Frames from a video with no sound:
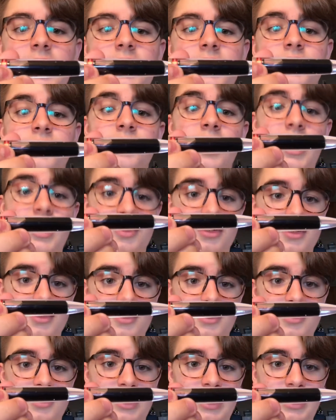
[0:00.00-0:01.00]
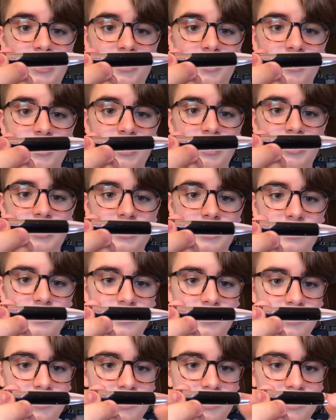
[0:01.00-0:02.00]
scratches easily.
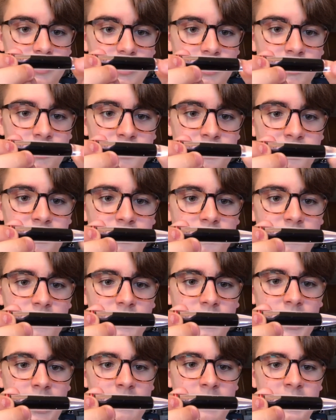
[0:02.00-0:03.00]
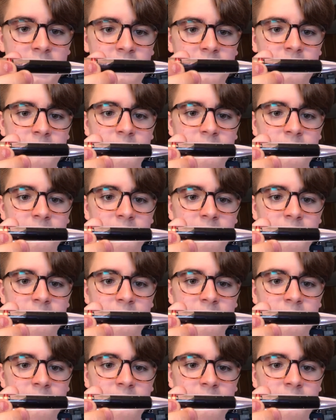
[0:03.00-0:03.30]
So, I mean,